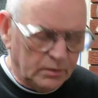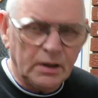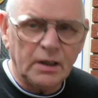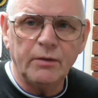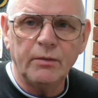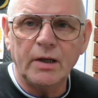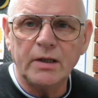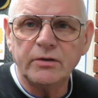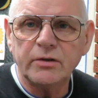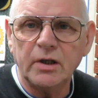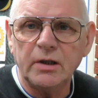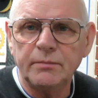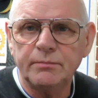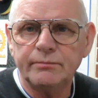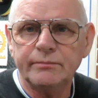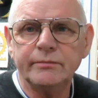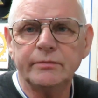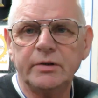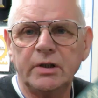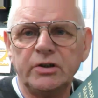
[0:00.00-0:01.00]
Anyway,
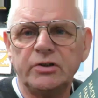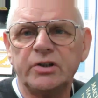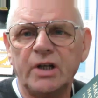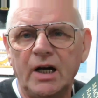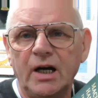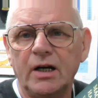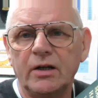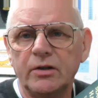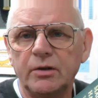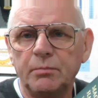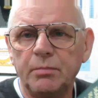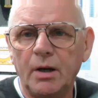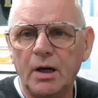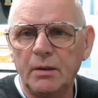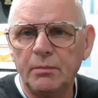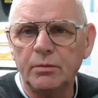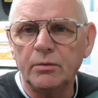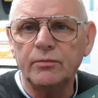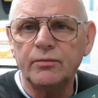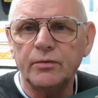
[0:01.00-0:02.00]
these are the
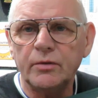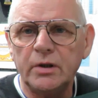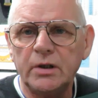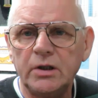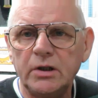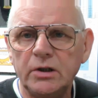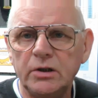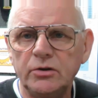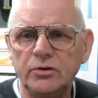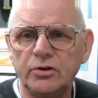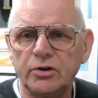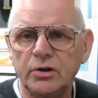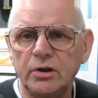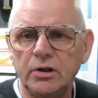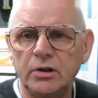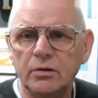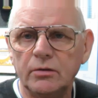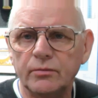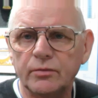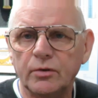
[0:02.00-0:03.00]
Bible for any
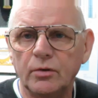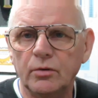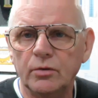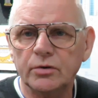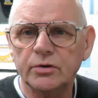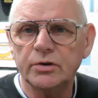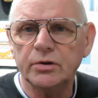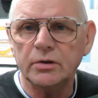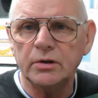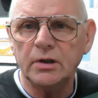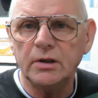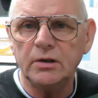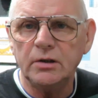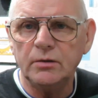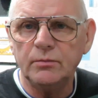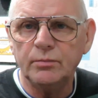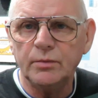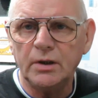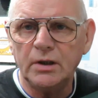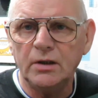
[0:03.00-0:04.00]
engineer, of course, and
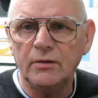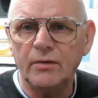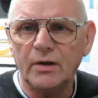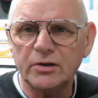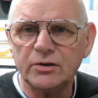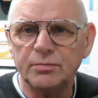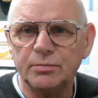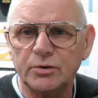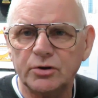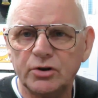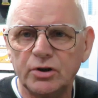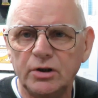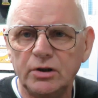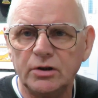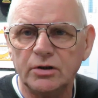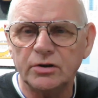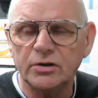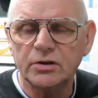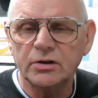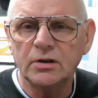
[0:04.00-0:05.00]
any of us
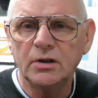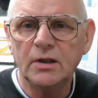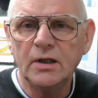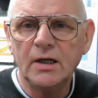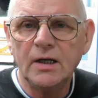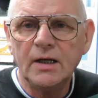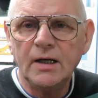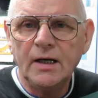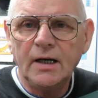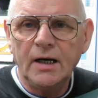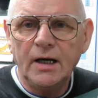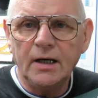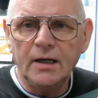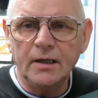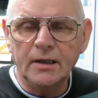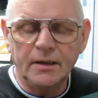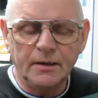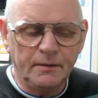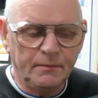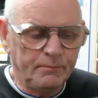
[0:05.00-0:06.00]
machinists.
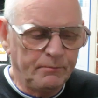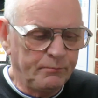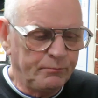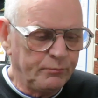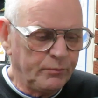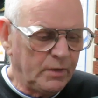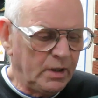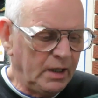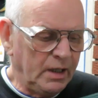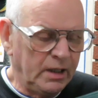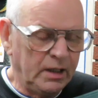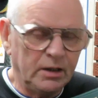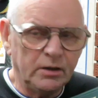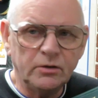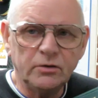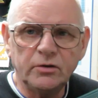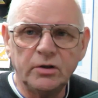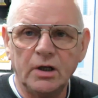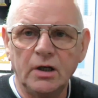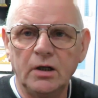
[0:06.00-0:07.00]

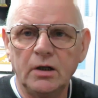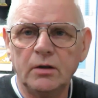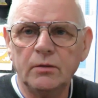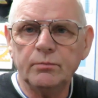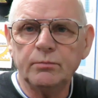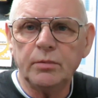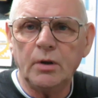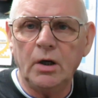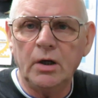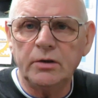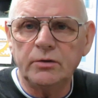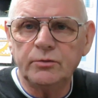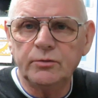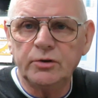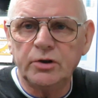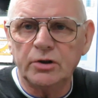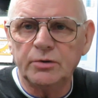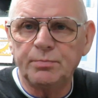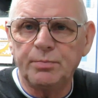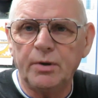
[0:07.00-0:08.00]
I
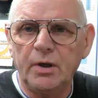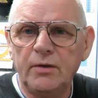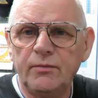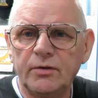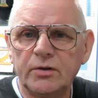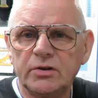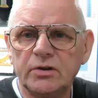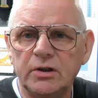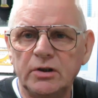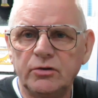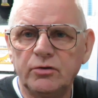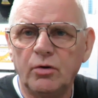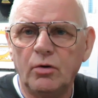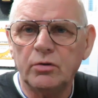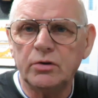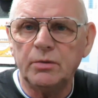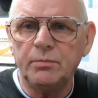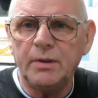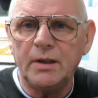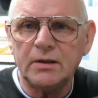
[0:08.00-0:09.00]
just previously
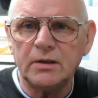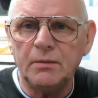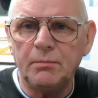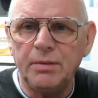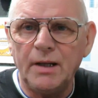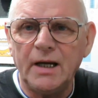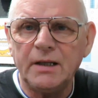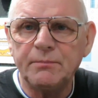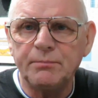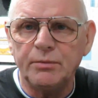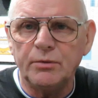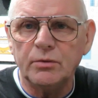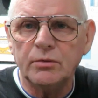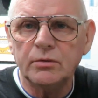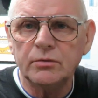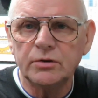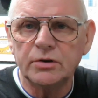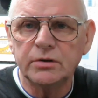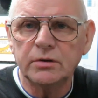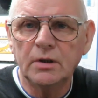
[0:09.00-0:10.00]
talked about the black
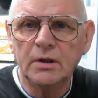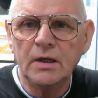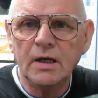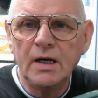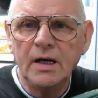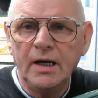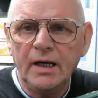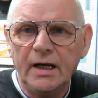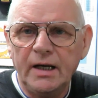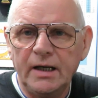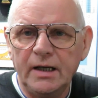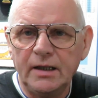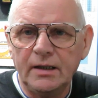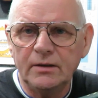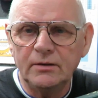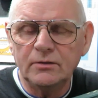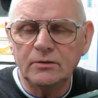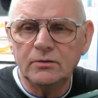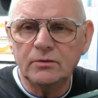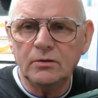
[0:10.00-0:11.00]
books,
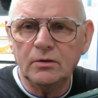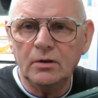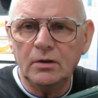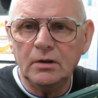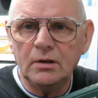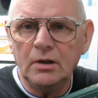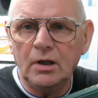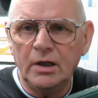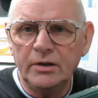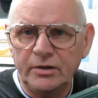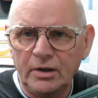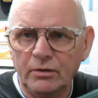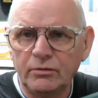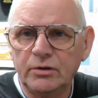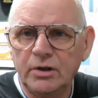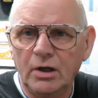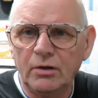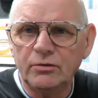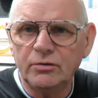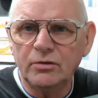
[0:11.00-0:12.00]
and I
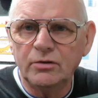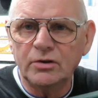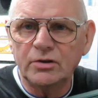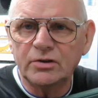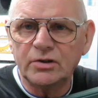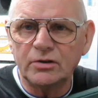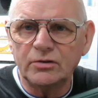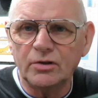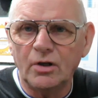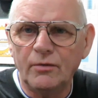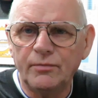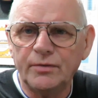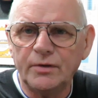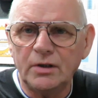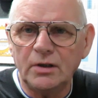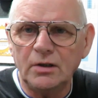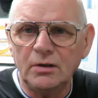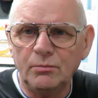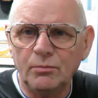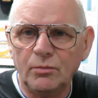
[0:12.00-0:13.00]
don't go to this as
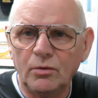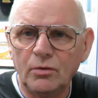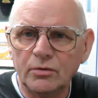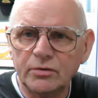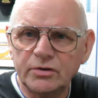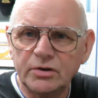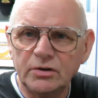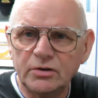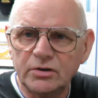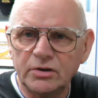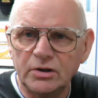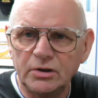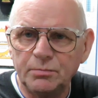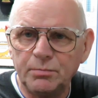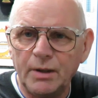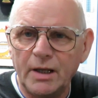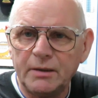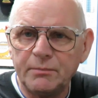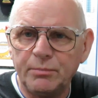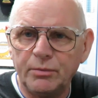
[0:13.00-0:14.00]
often anymore since these
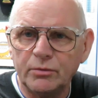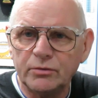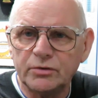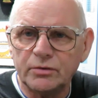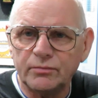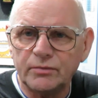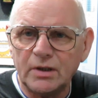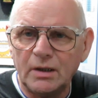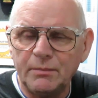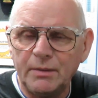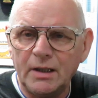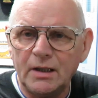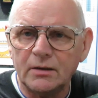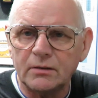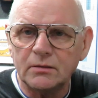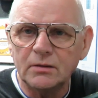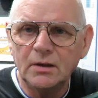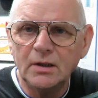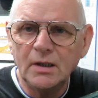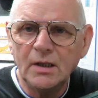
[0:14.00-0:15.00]
black books have come out,